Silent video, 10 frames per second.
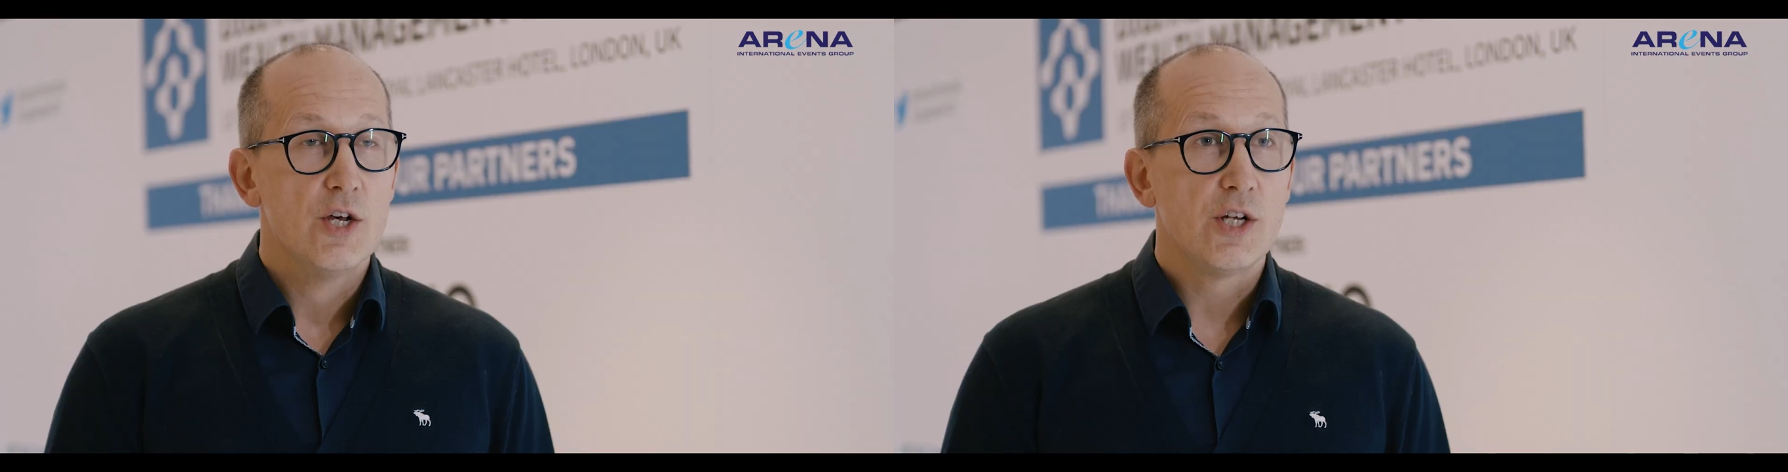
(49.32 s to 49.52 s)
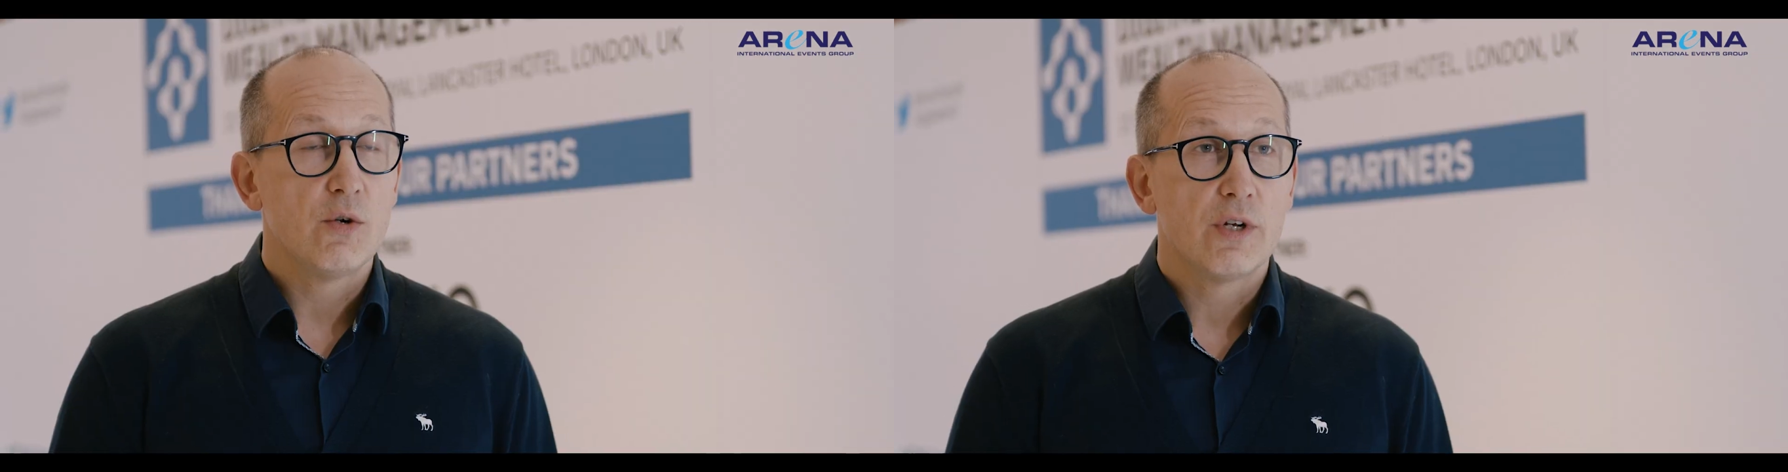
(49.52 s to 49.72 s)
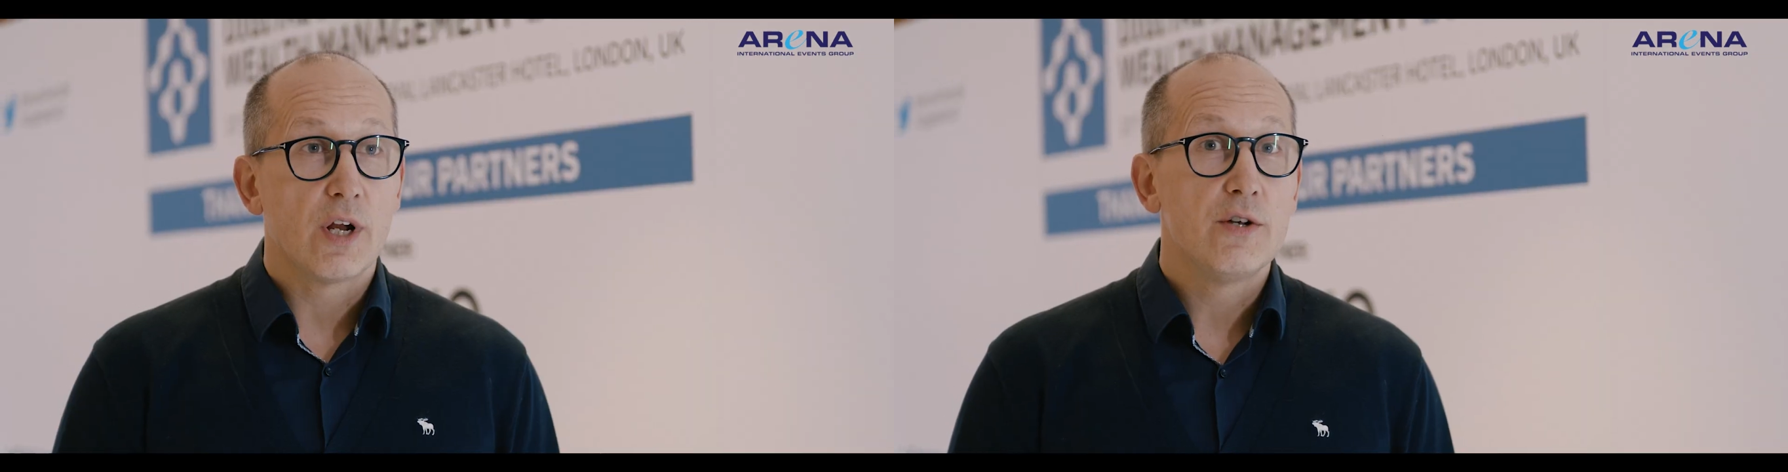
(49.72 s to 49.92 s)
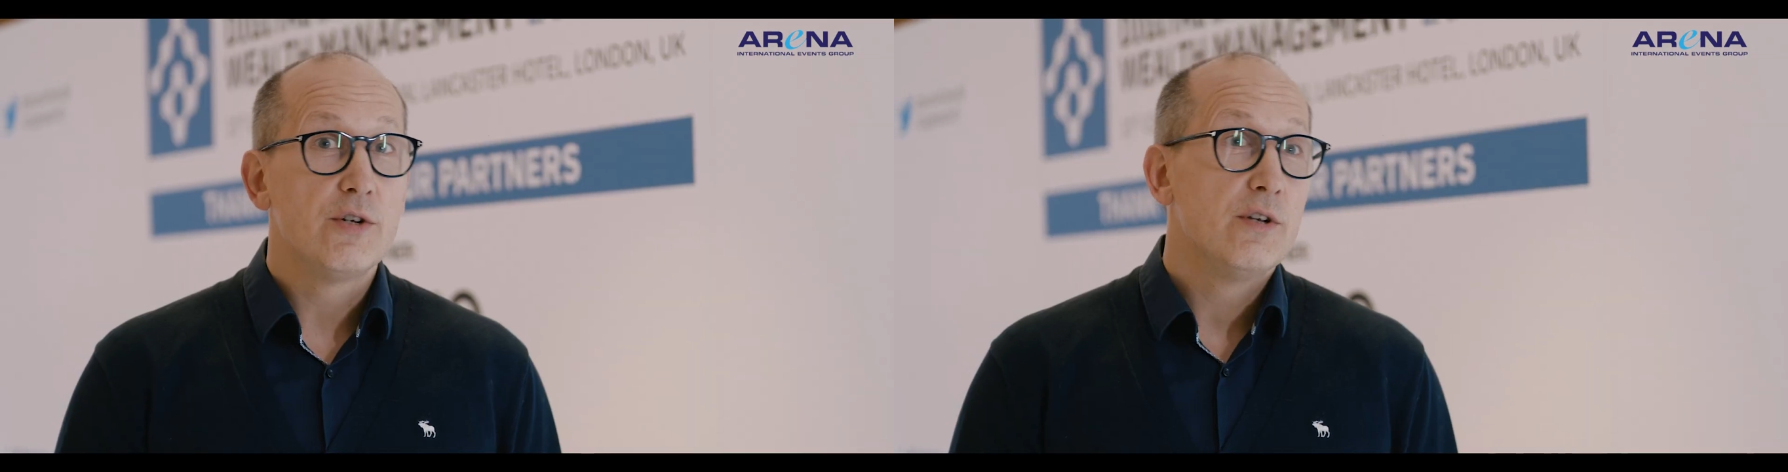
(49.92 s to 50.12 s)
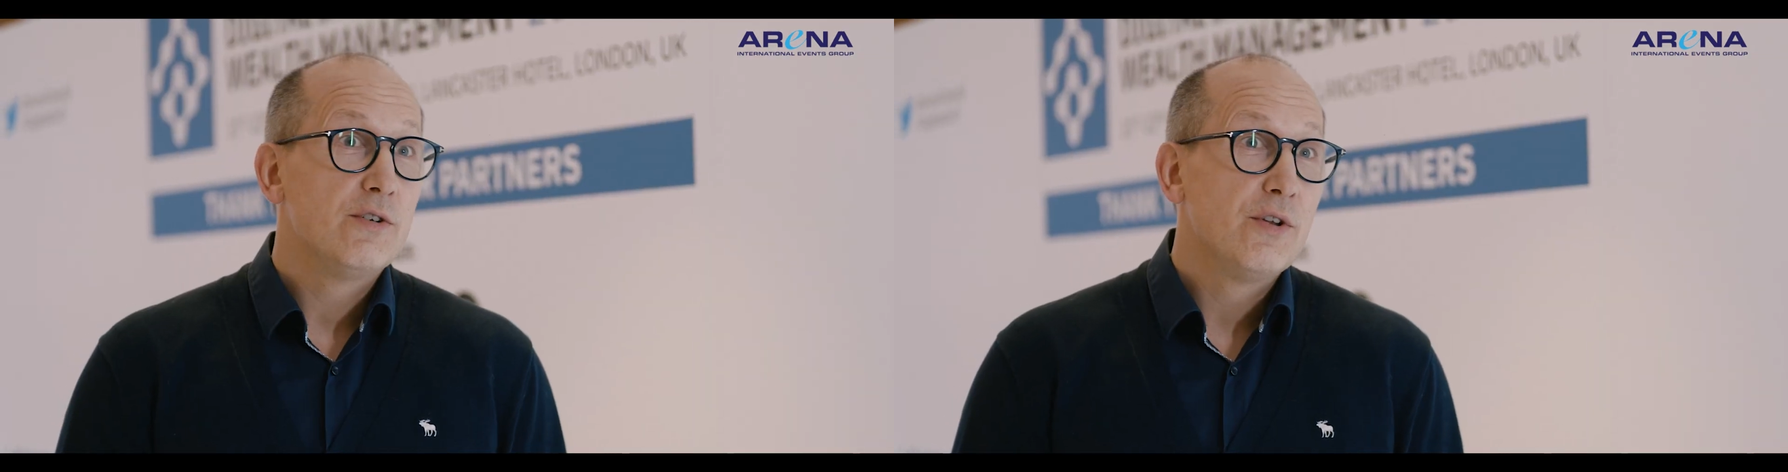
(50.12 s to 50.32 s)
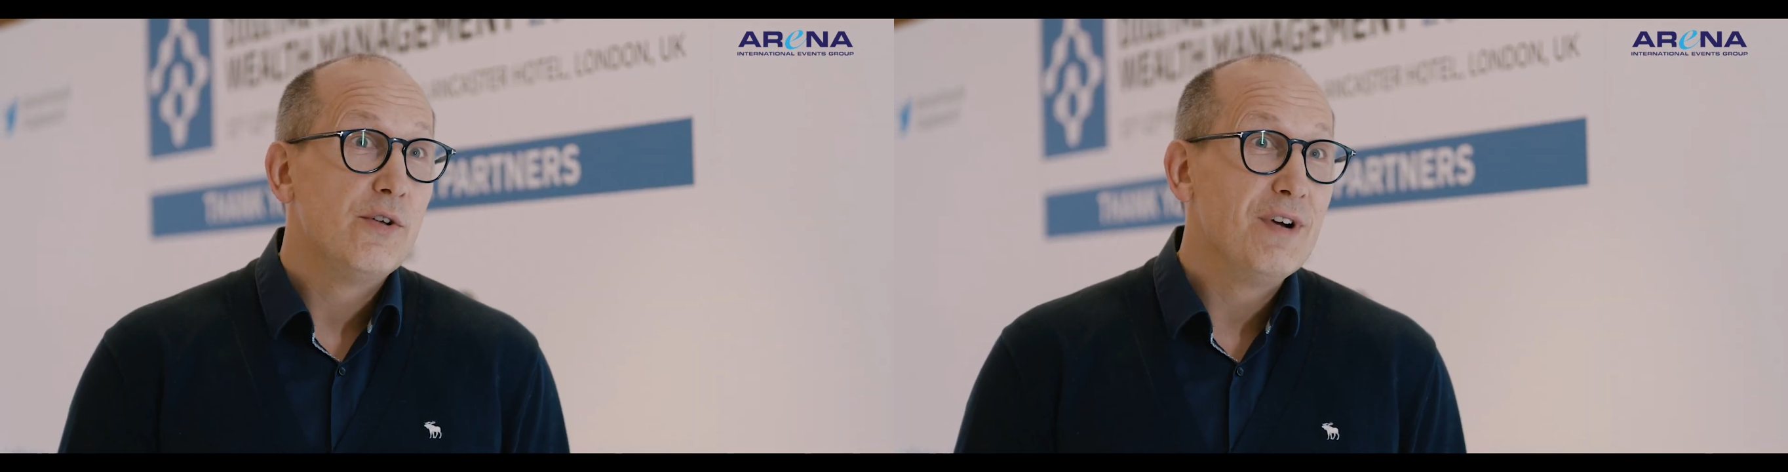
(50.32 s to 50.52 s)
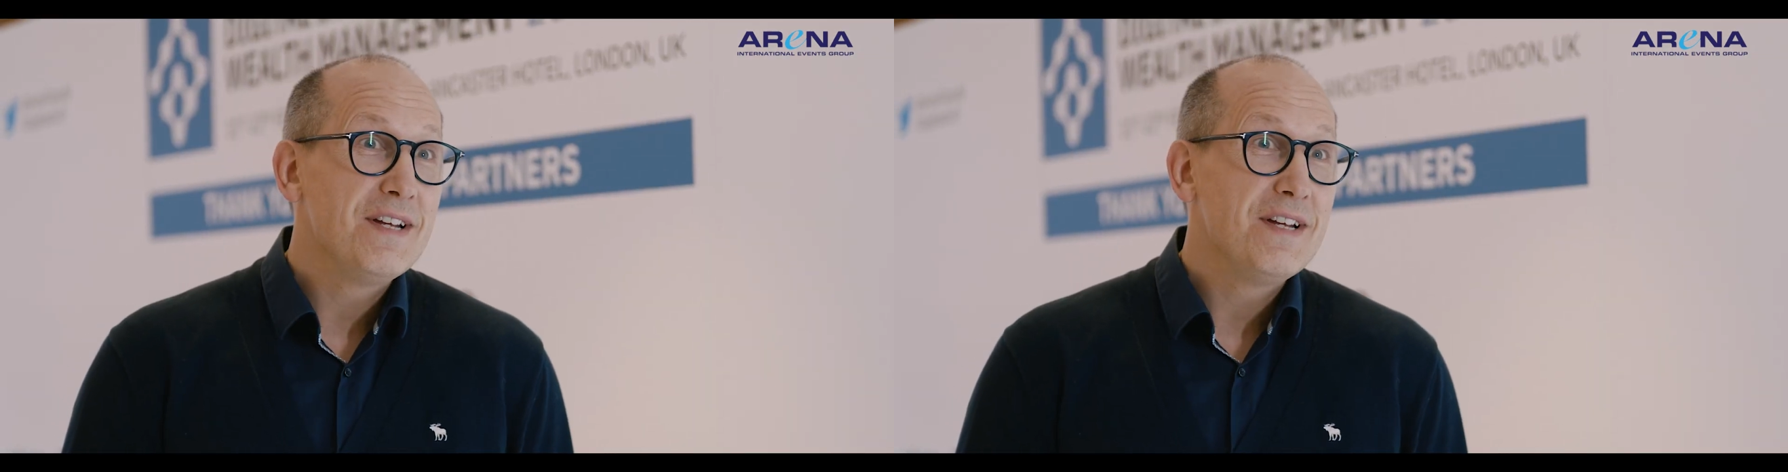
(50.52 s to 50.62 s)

So kind of to the